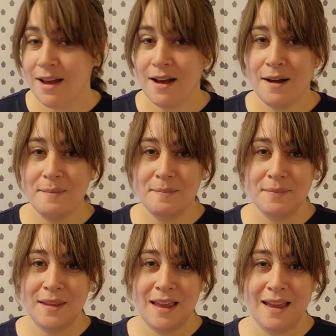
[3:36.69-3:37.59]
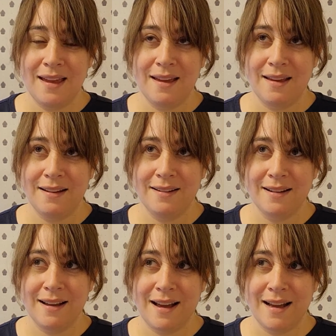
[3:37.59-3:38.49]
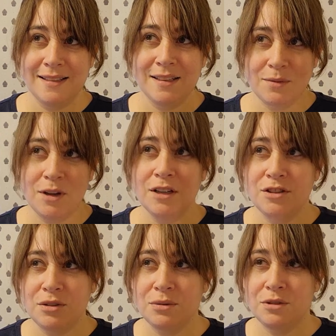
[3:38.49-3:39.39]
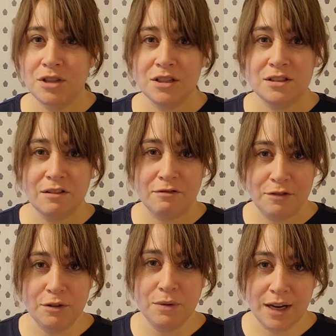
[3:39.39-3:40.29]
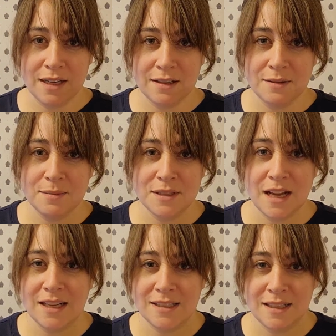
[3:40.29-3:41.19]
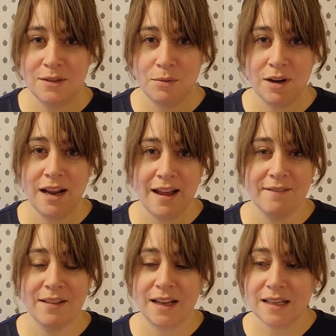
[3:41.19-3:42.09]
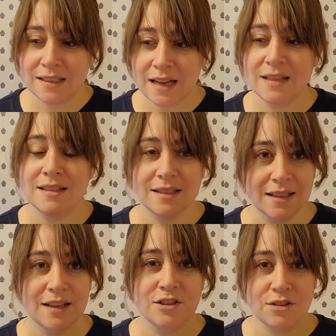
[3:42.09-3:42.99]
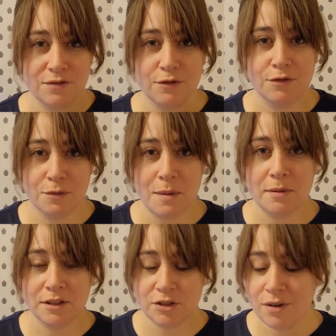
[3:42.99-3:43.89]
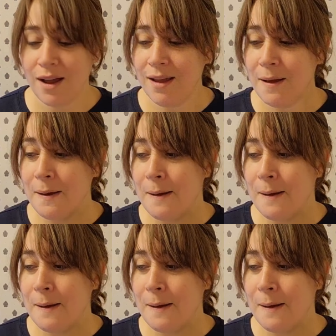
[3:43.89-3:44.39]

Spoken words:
And I didn't want to do just a few items. I did want to have like a nice selection of food for people to try.